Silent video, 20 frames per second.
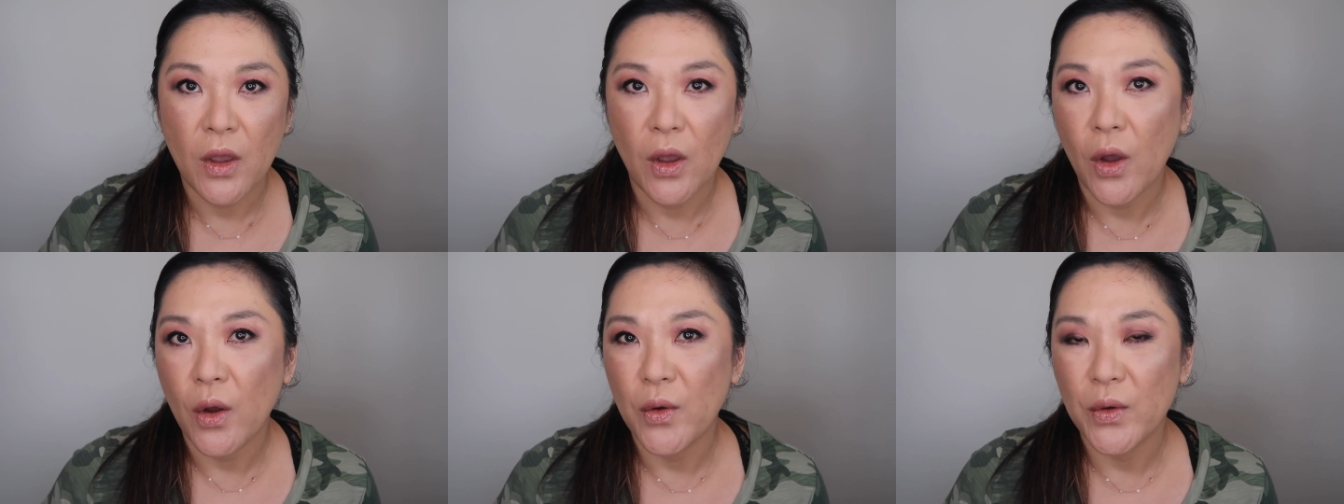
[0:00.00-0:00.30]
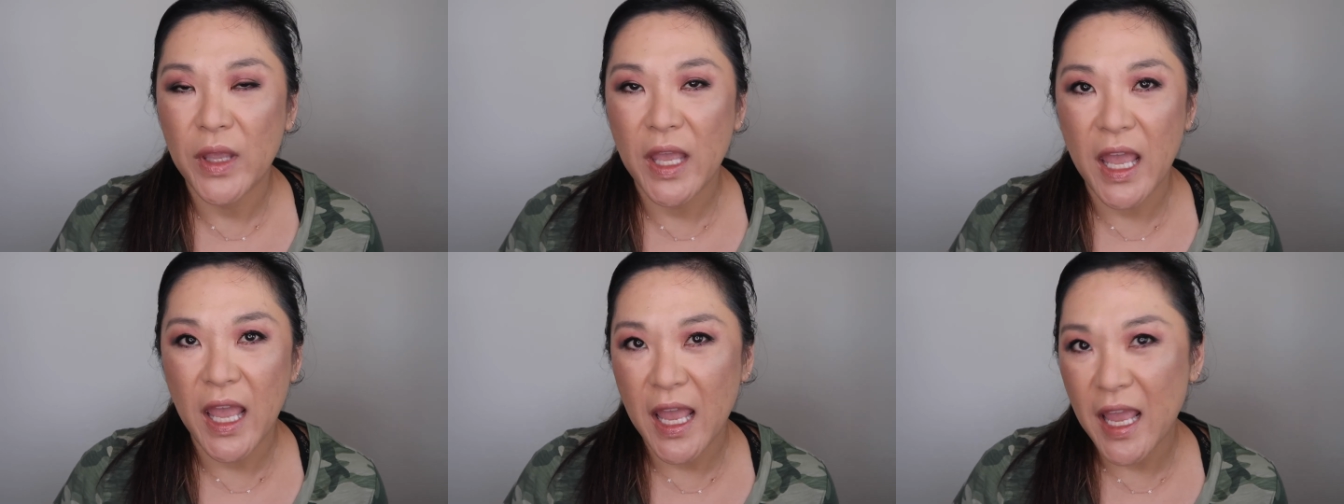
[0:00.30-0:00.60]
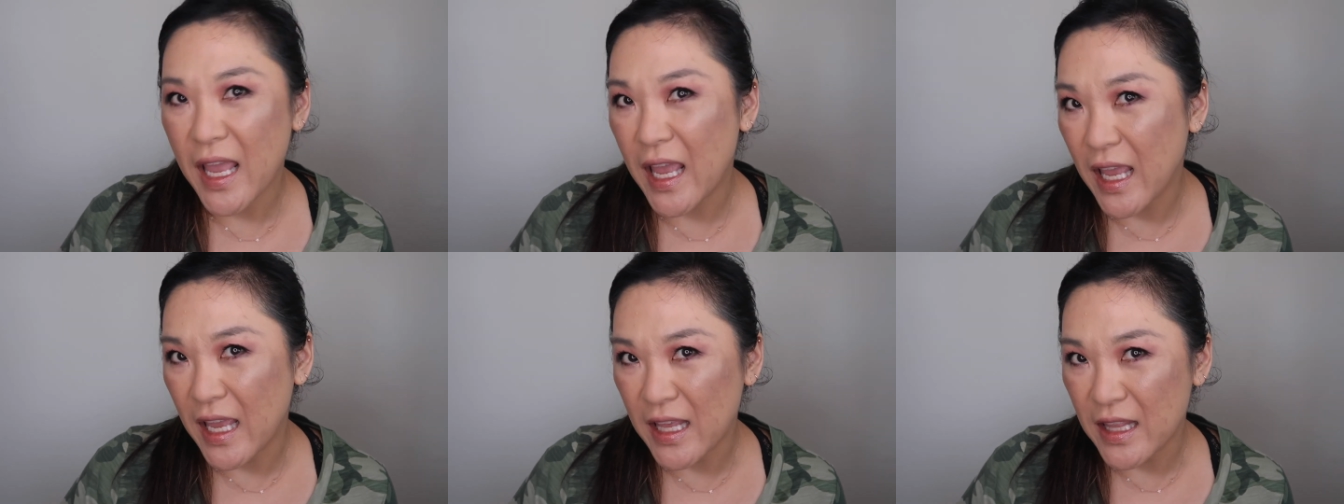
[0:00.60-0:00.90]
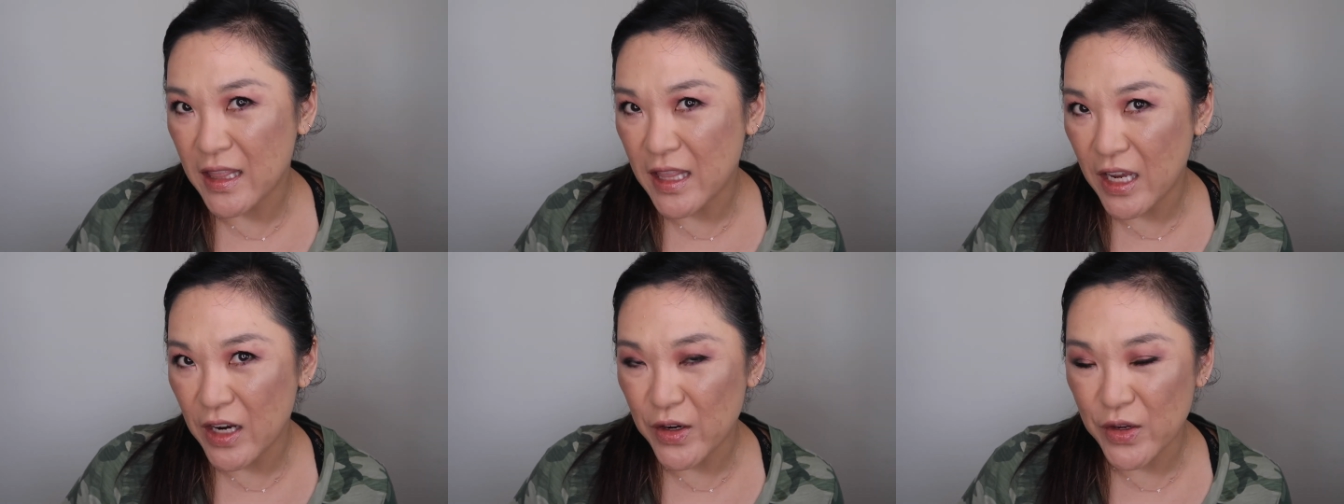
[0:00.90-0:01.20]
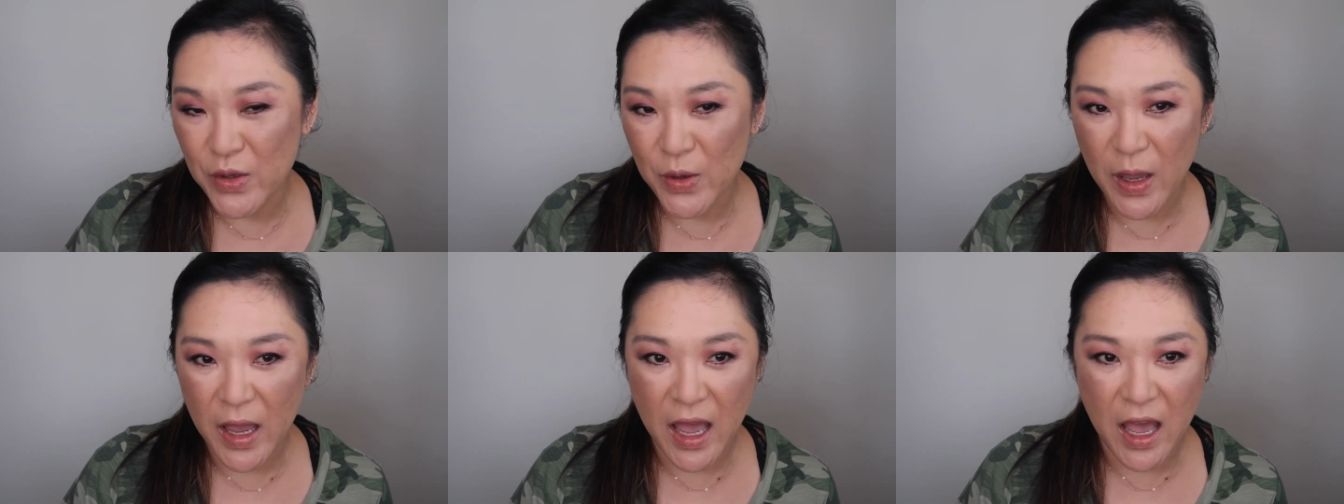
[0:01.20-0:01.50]
Okay, there
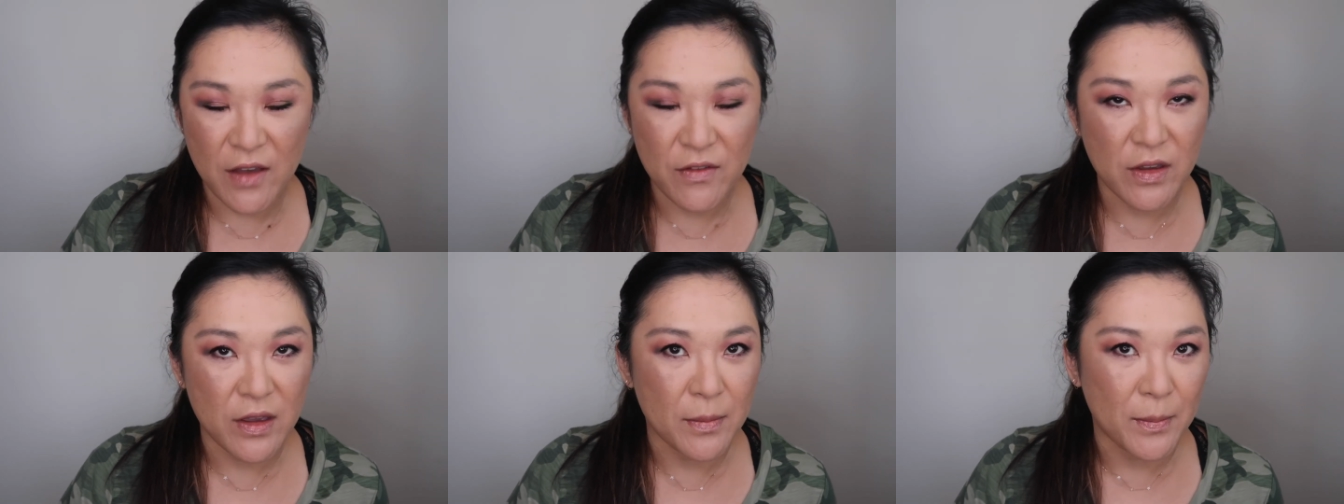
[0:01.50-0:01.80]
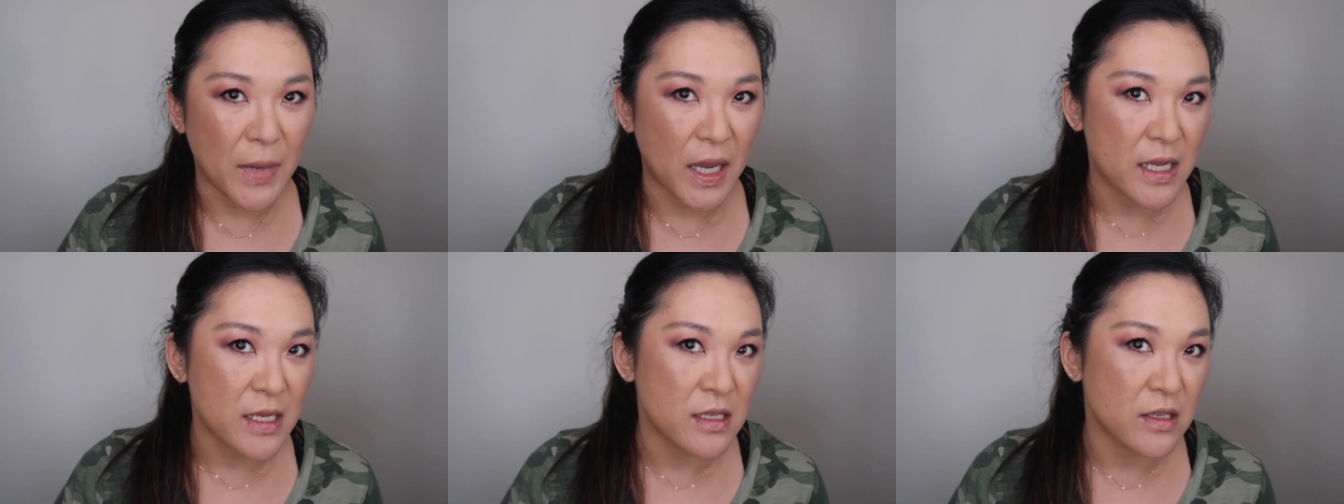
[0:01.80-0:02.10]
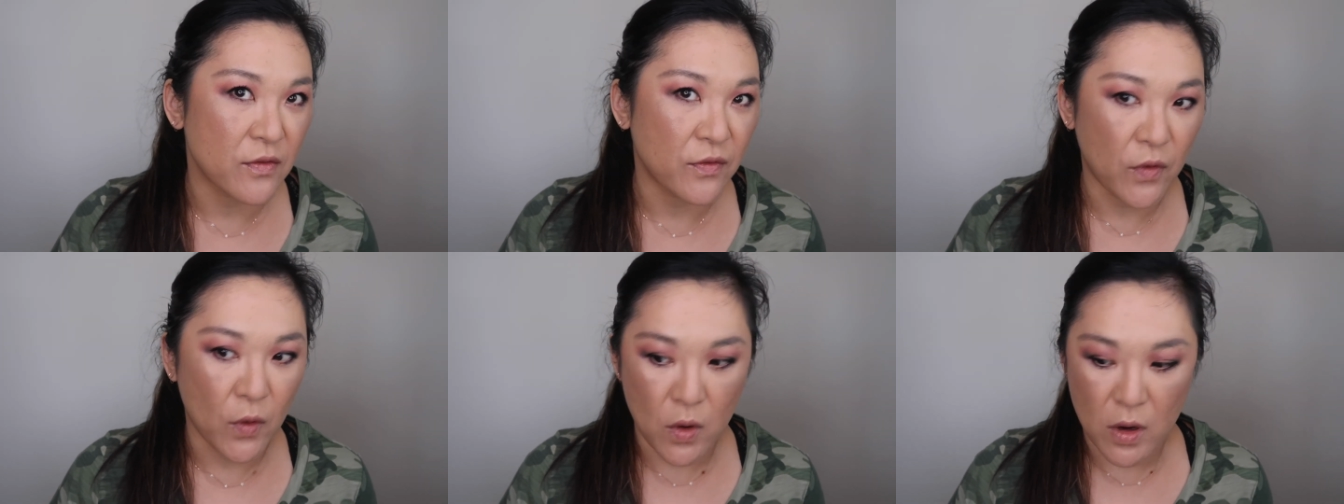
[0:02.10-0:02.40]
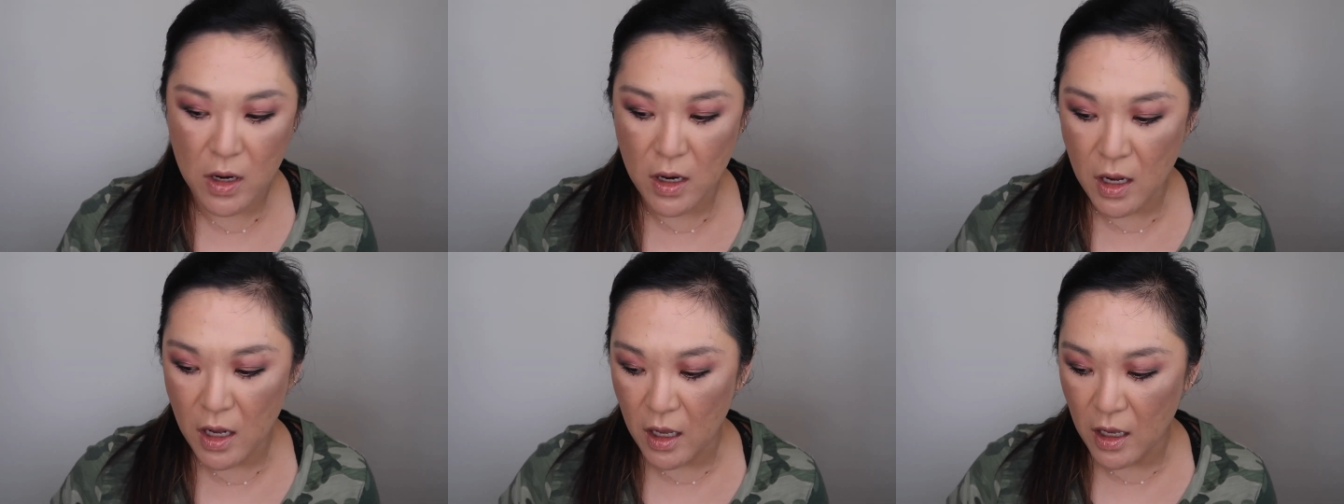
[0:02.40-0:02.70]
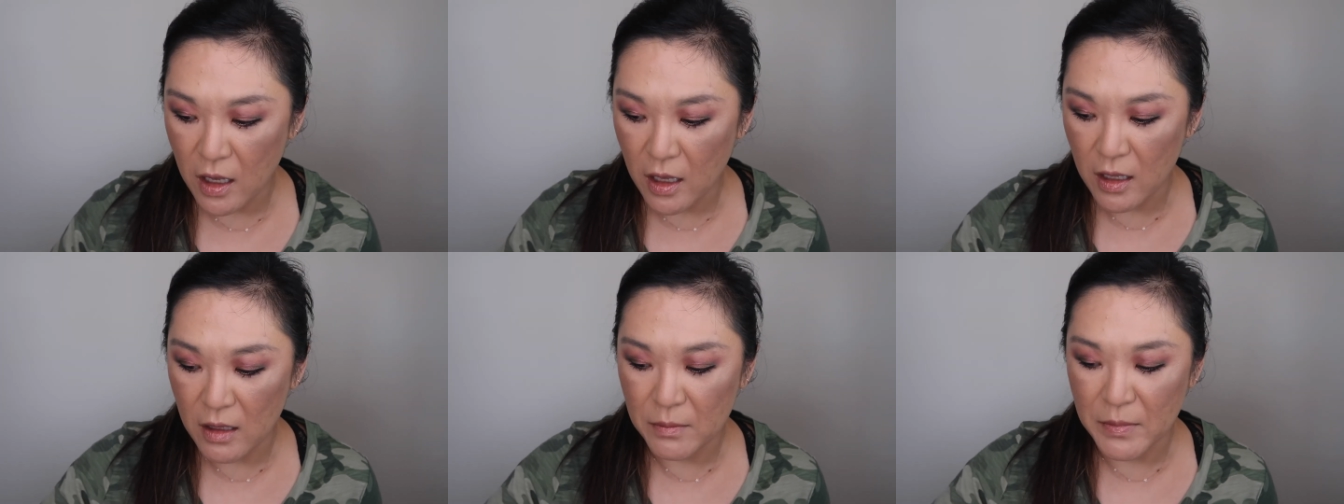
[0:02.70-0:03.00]
you have it. My Sephora
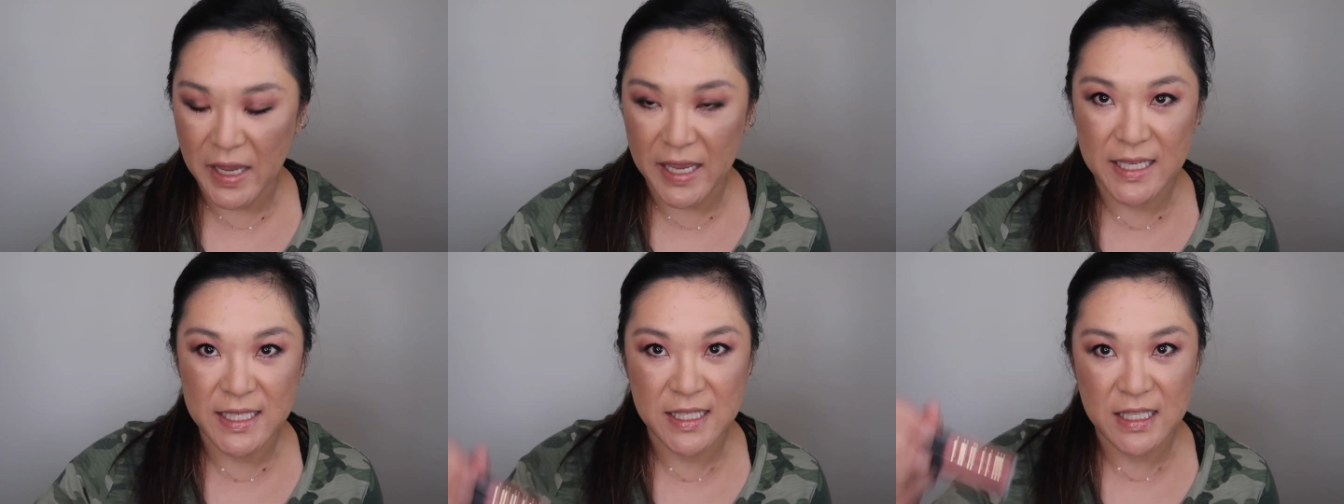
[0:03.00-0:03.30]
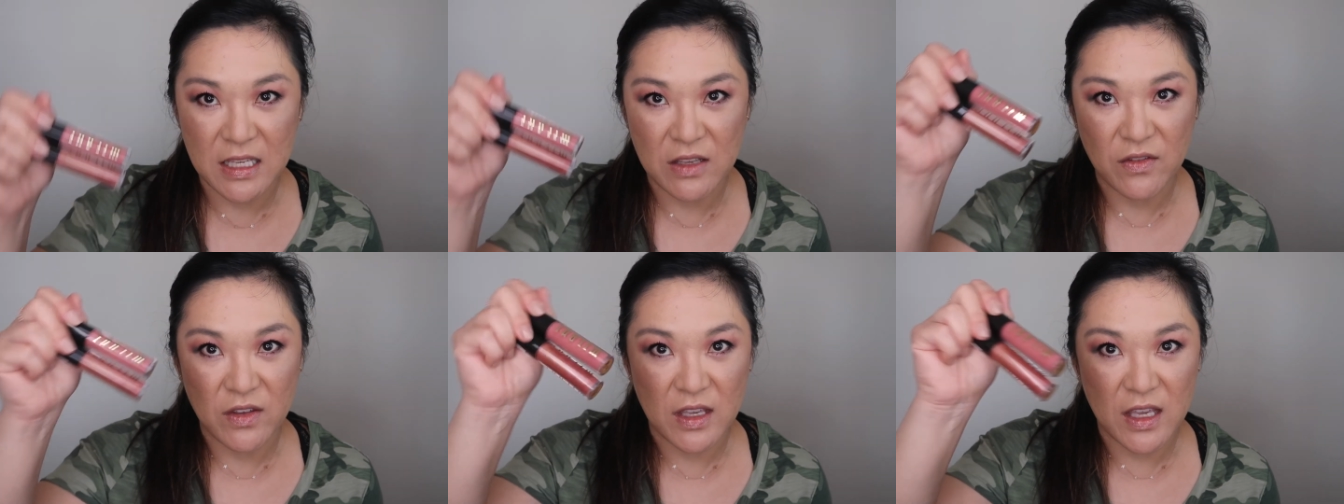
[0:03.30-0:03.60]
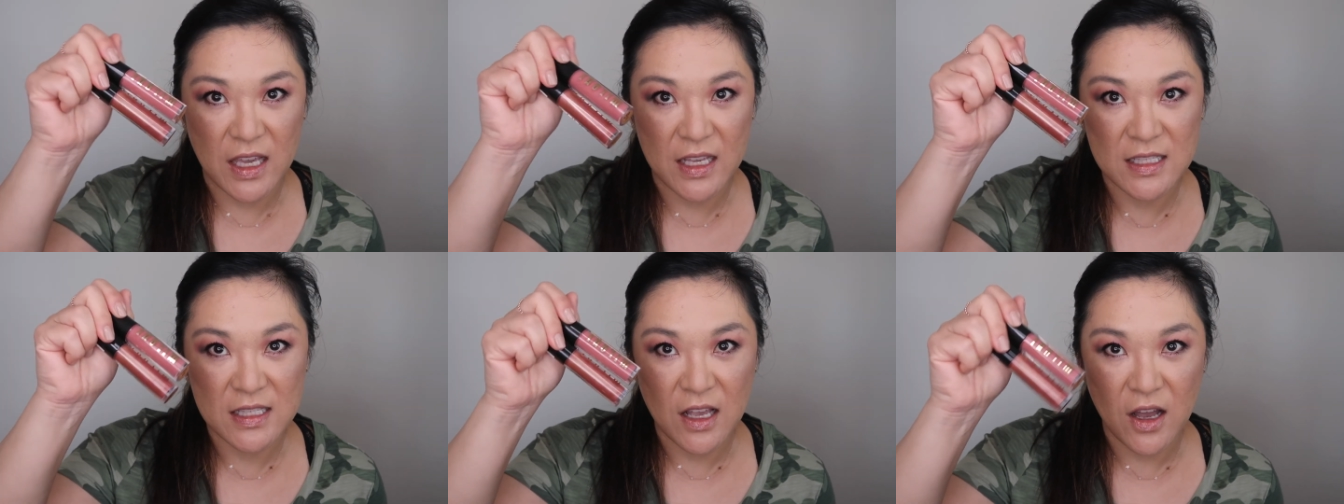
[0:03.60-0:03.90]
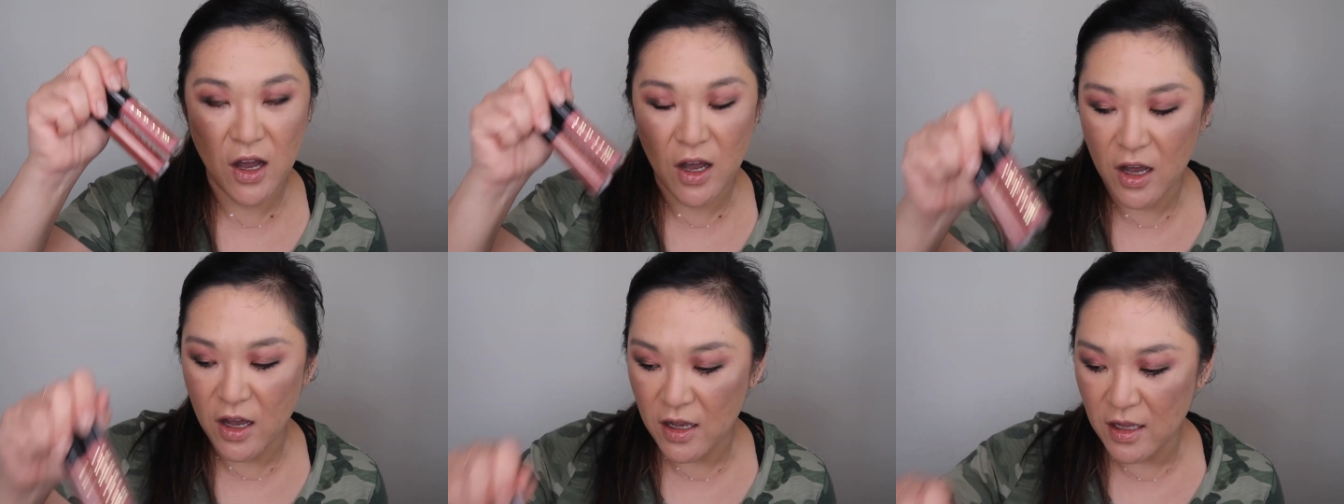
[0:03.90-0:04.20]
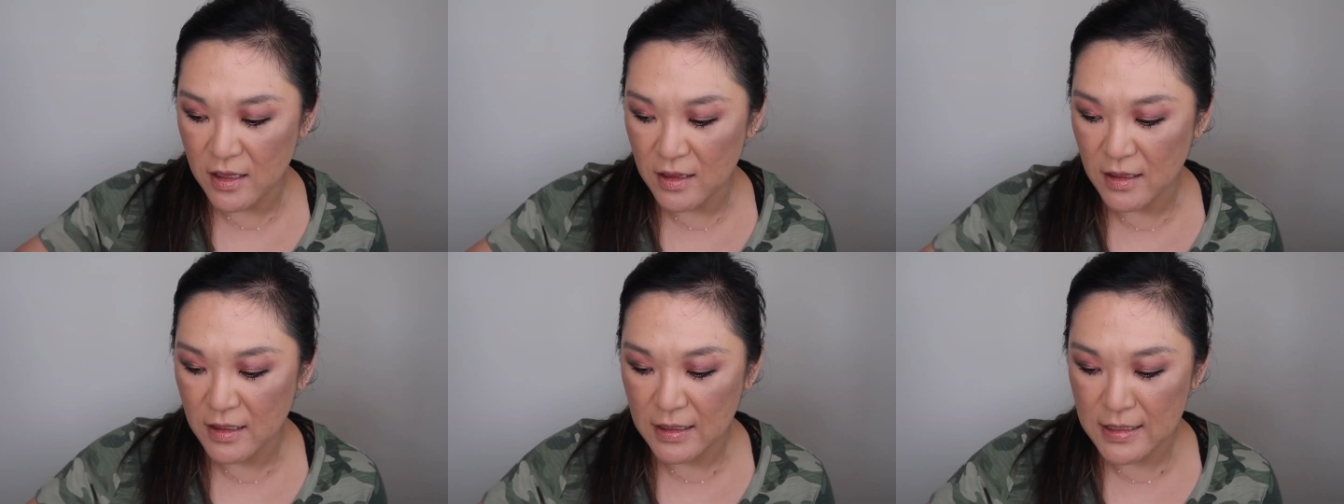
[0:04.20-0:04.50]
haul, my CVS
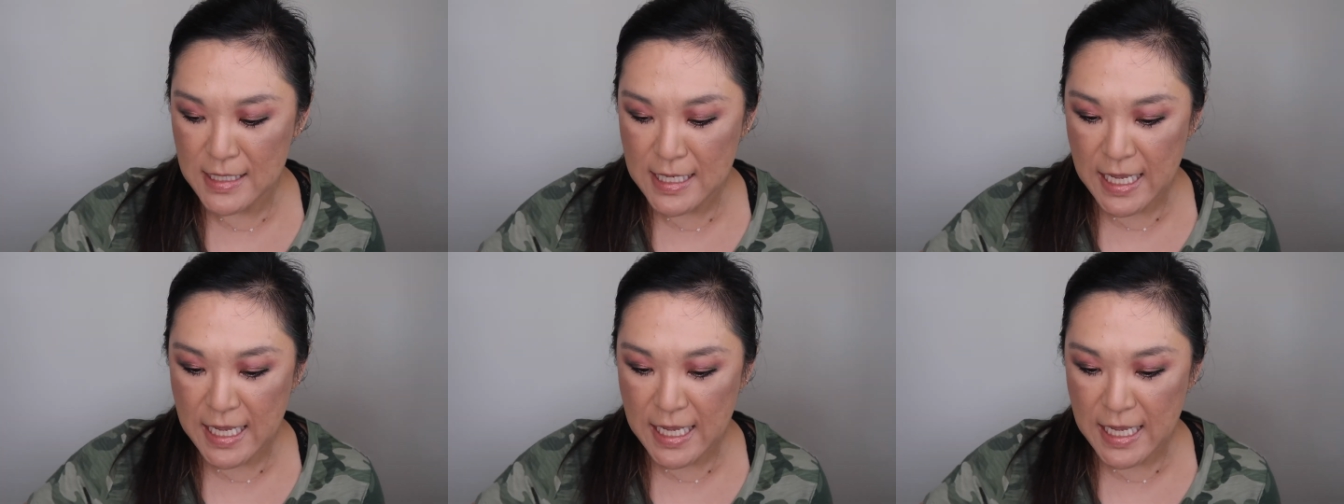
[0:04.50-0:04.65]
haul,